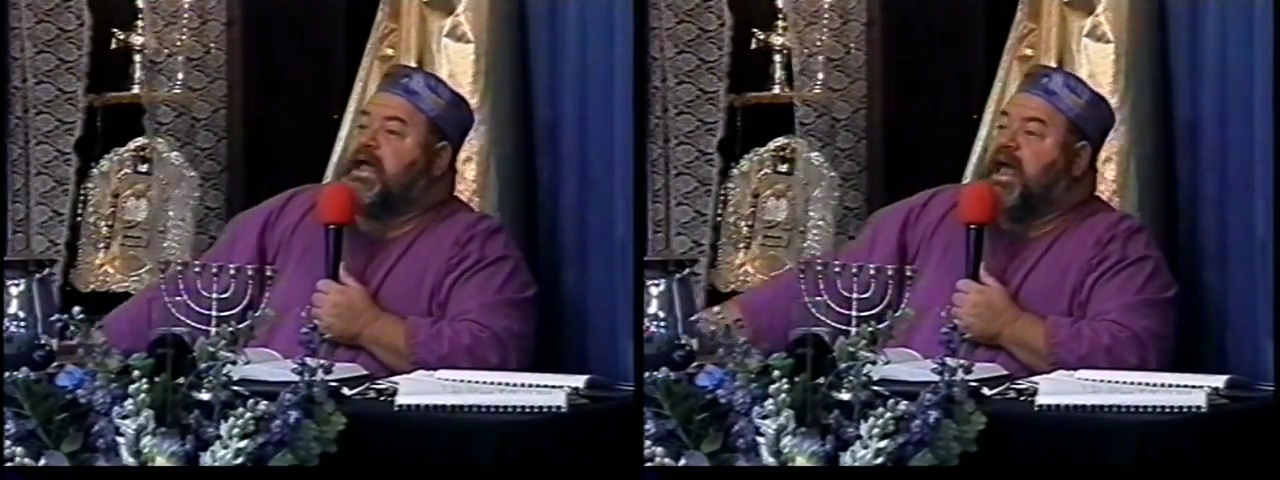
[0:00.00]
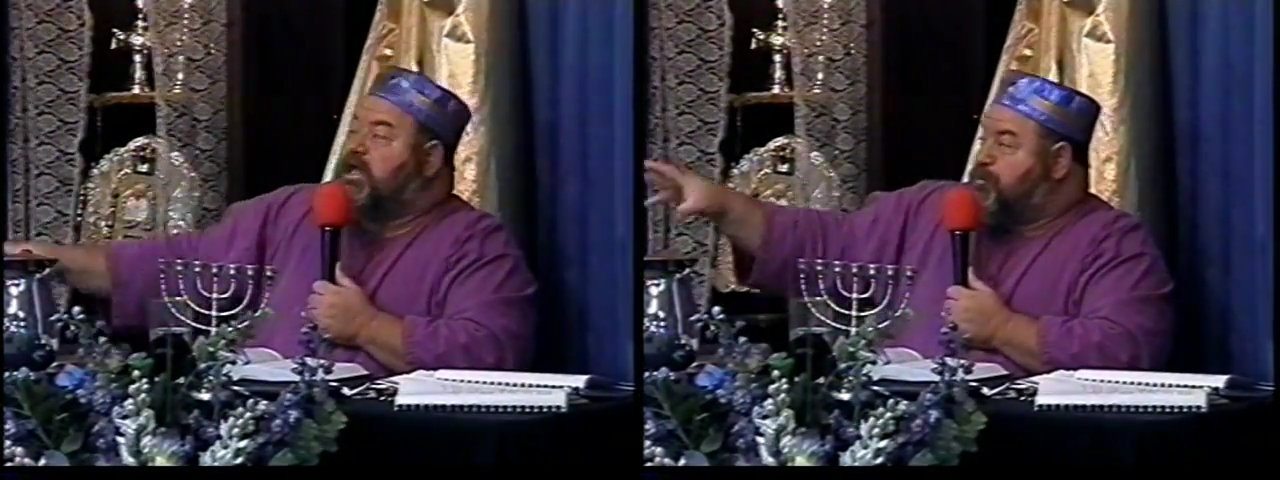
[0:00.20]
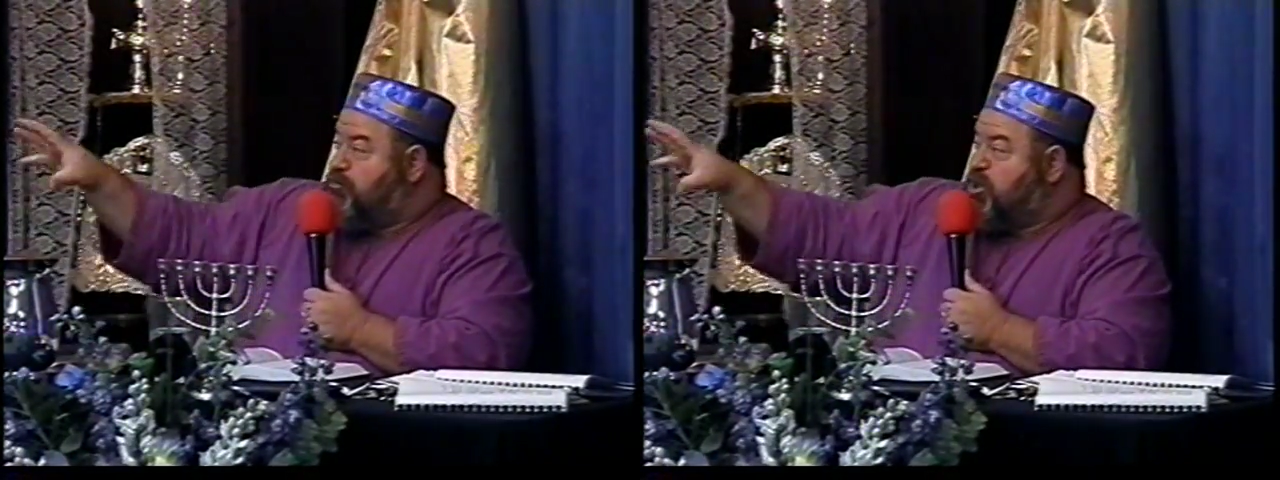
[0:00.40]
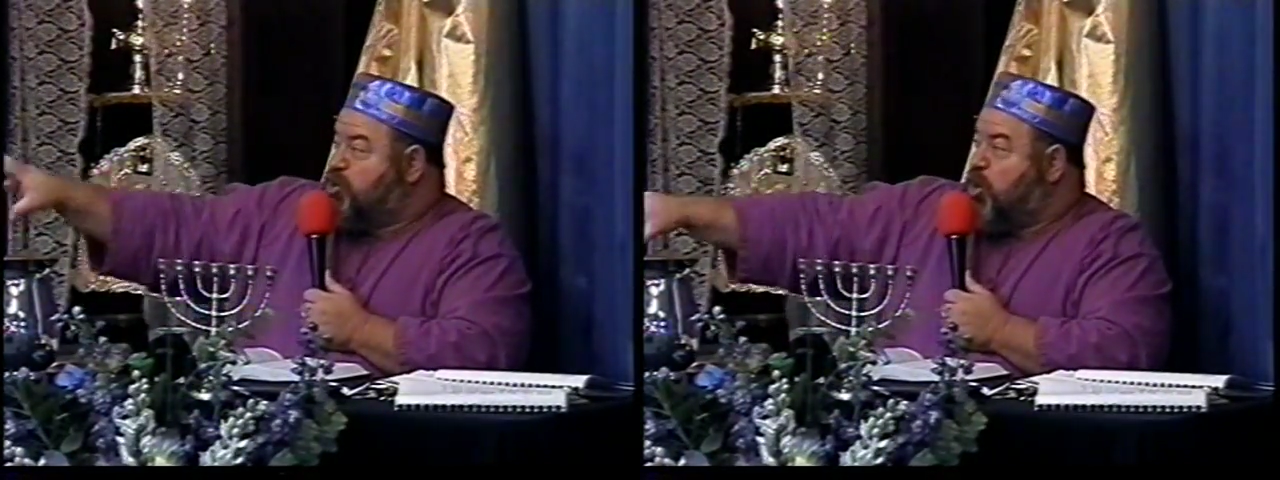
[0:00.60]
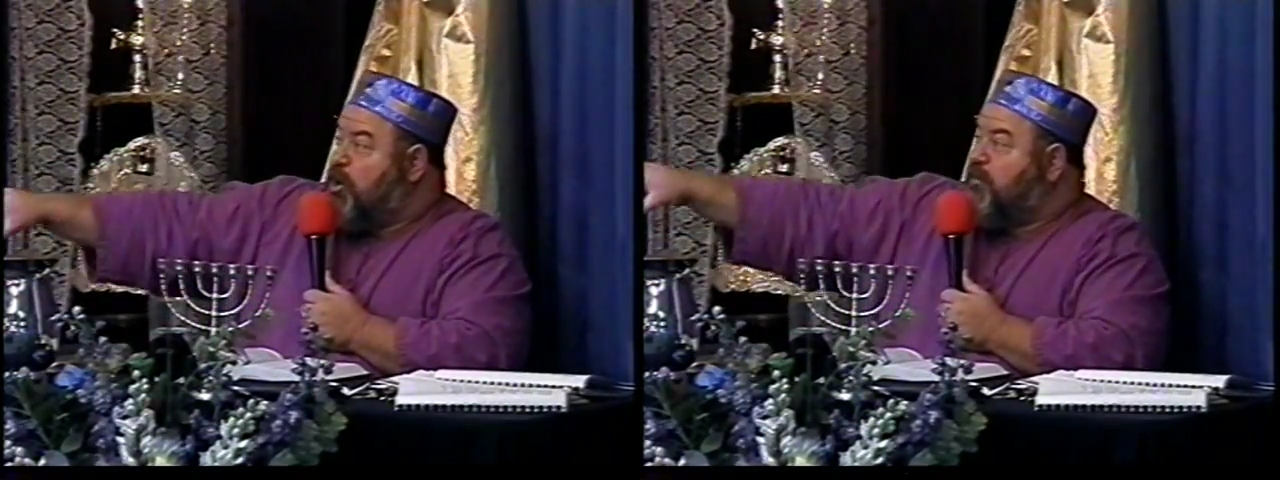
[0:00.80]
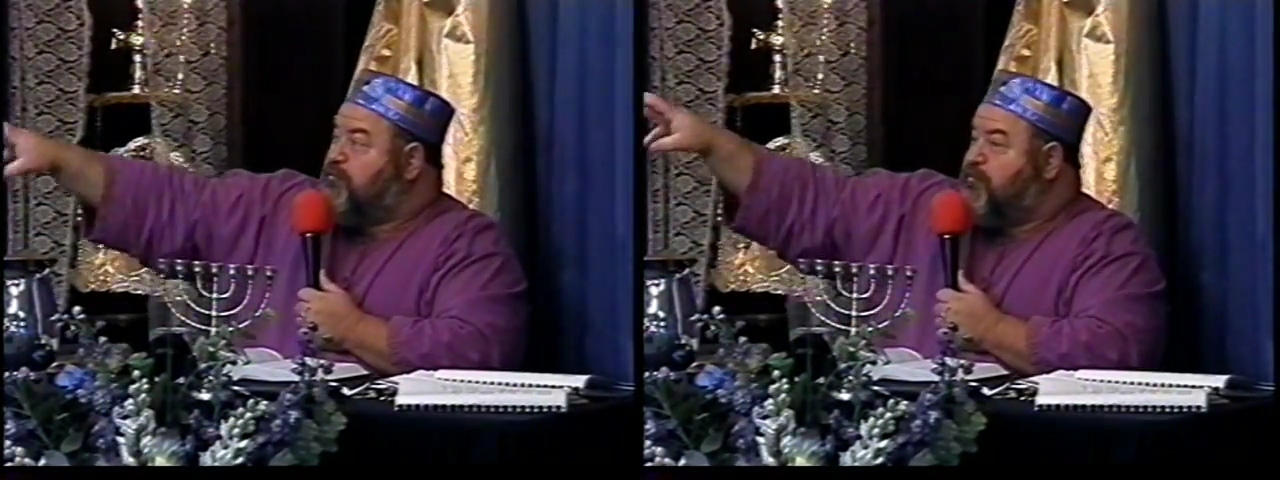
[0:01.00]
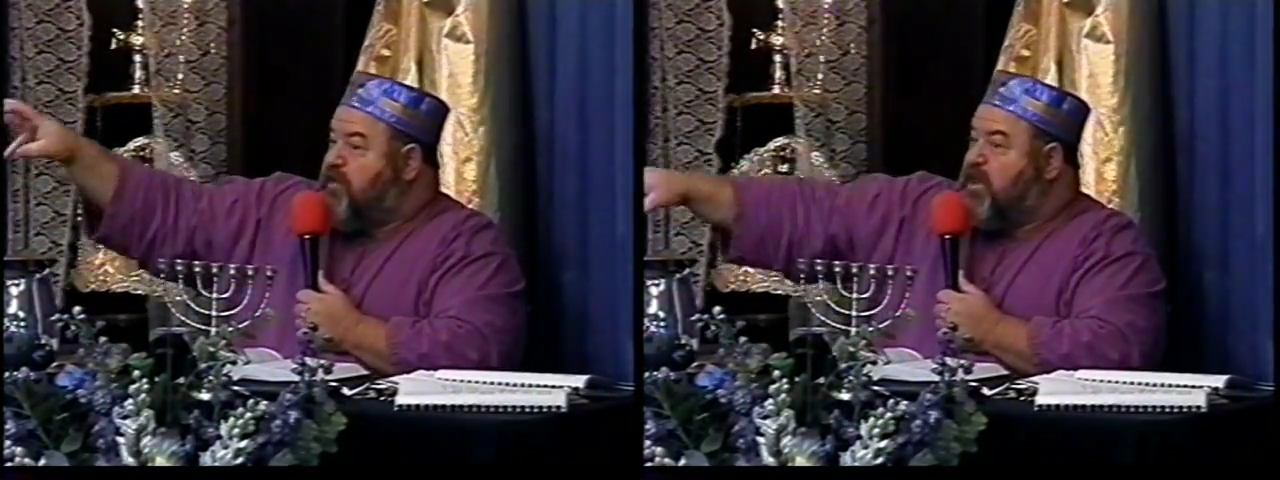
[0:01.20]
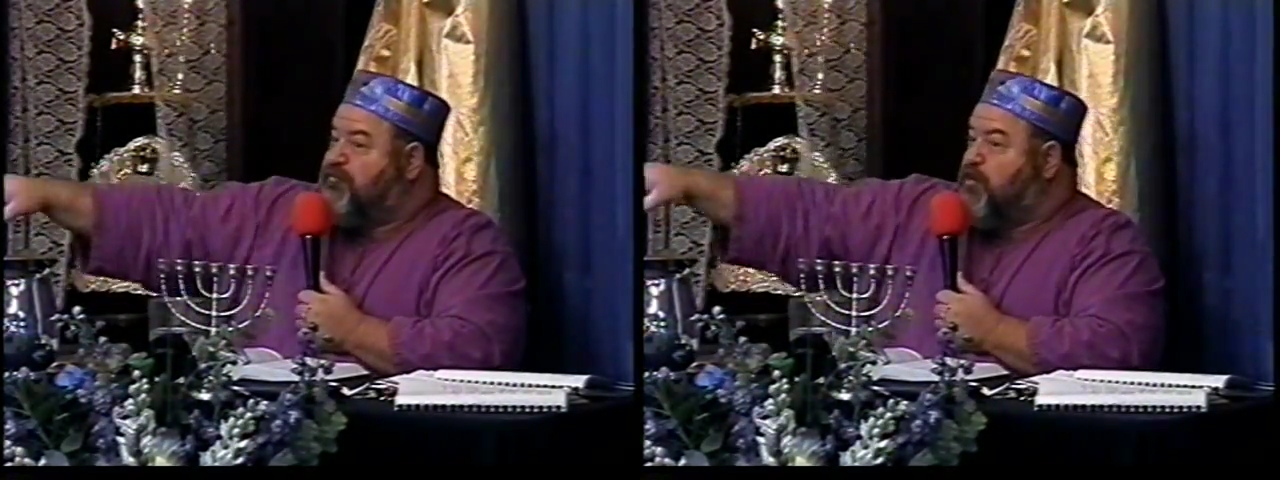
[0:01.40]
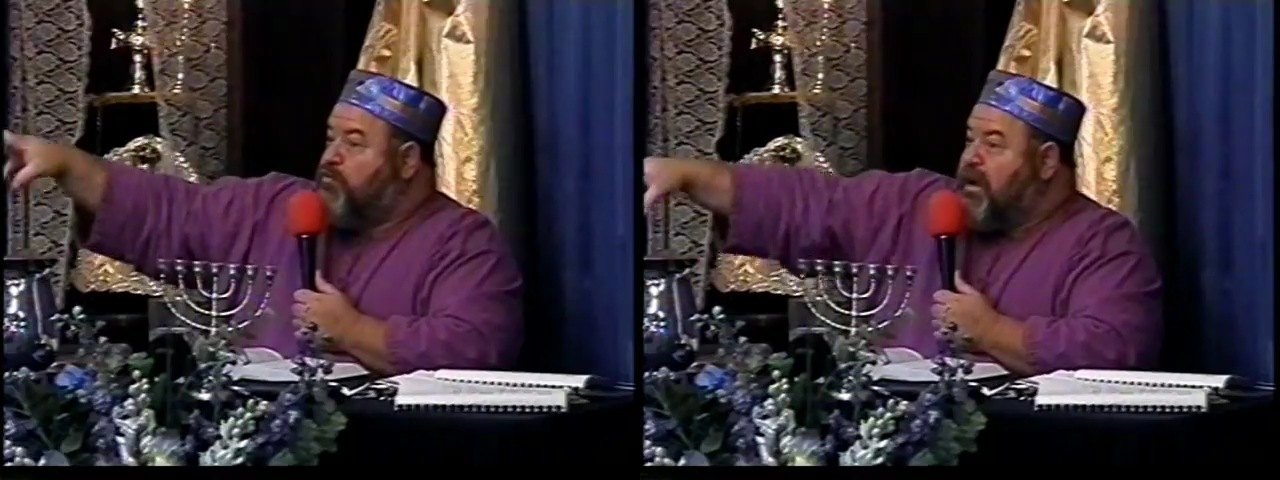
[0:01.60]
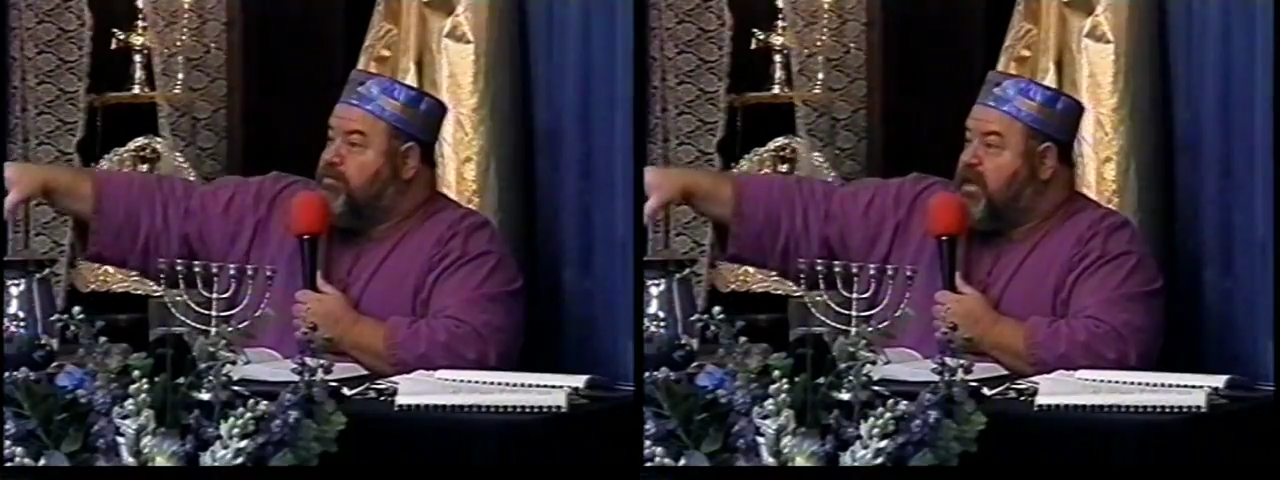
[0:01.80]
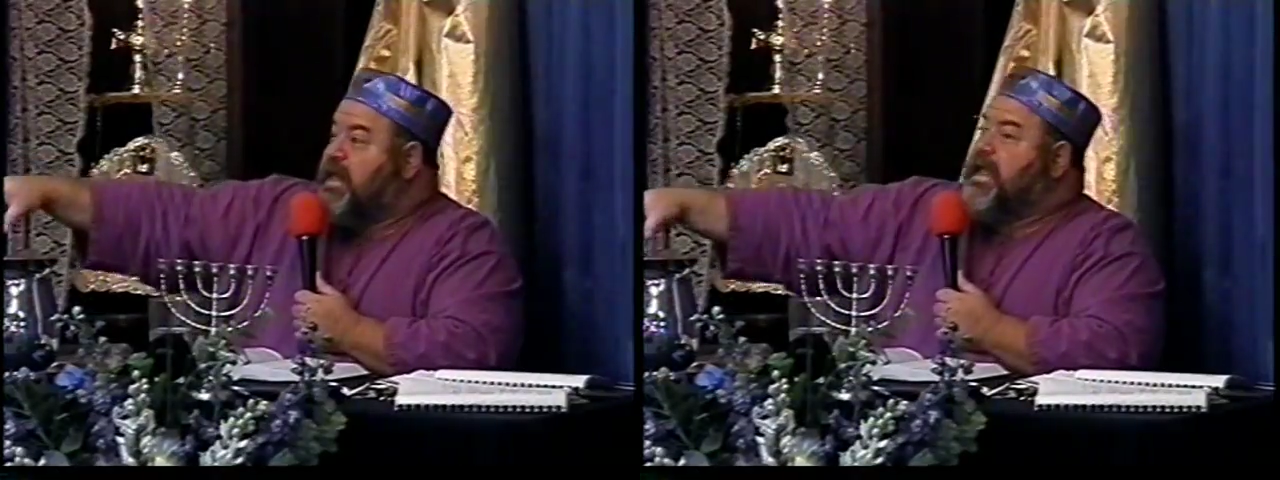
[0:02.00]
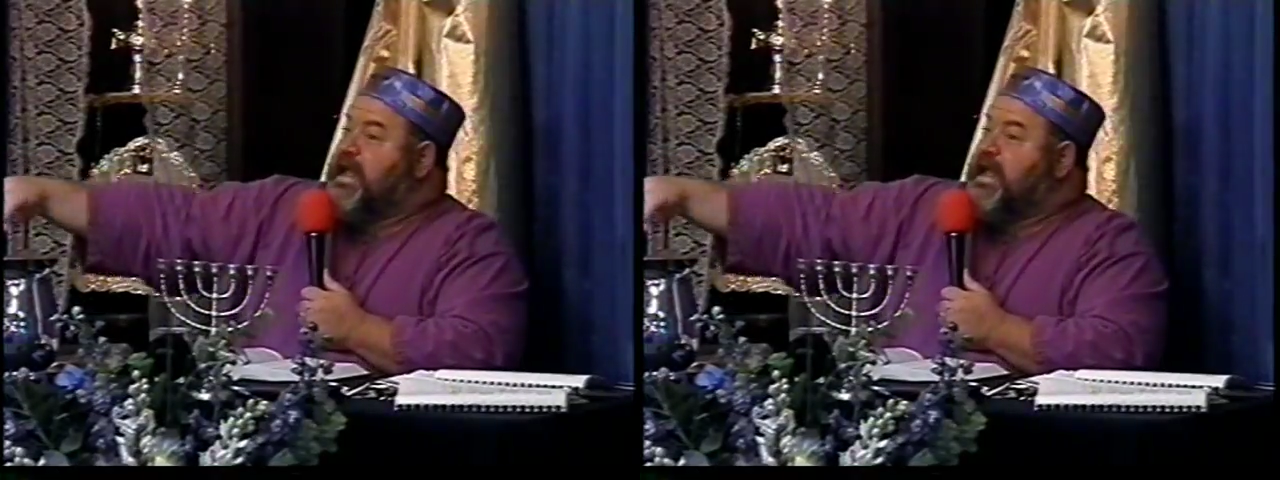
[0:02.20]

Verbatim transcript: as preserved, faithful remnant